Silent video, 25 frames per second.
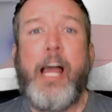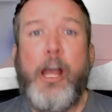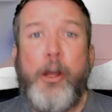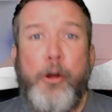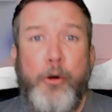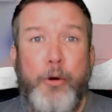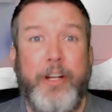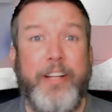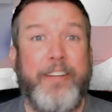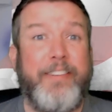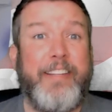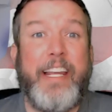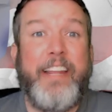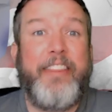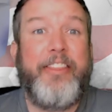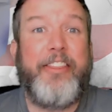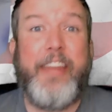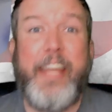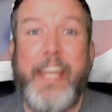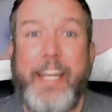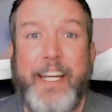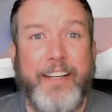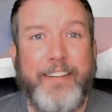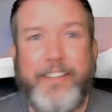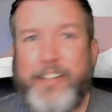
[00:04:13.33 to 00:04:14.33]
Who does he
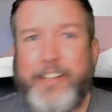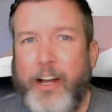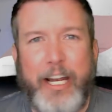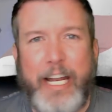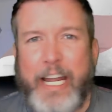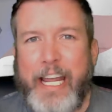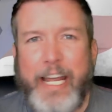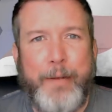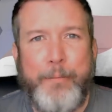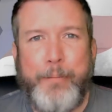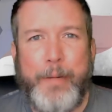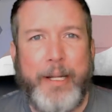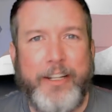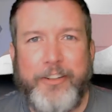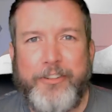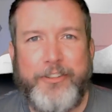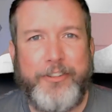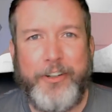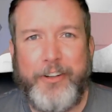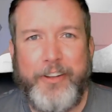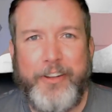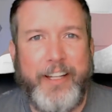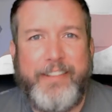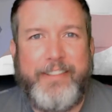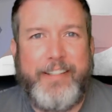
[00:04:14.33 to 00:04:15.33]
think is going to
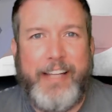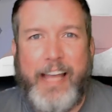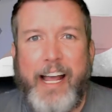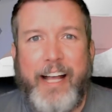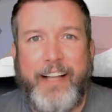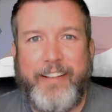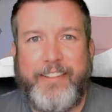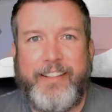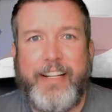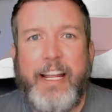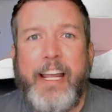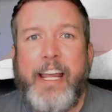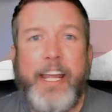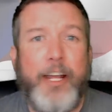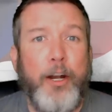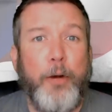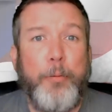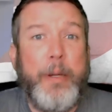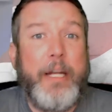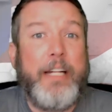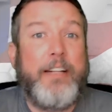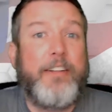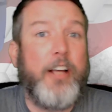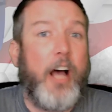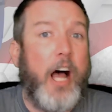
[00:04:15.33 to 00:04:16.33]
administer the tests? It'll
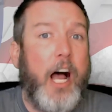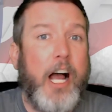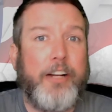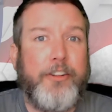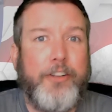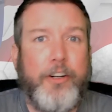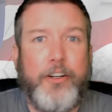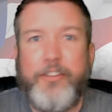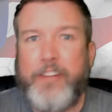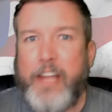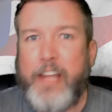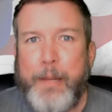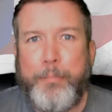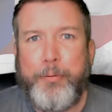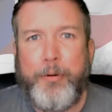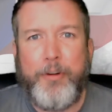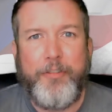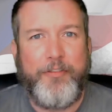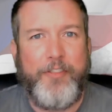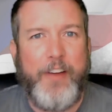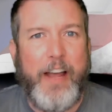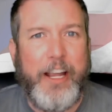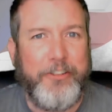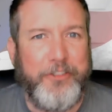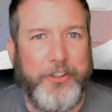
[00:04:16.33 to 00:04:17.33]
be doctors and
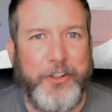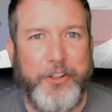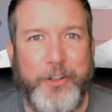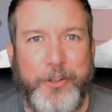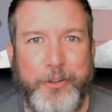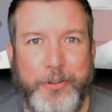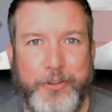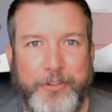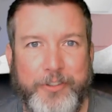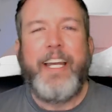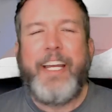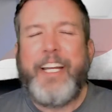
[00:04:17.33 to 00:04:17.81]
professionals.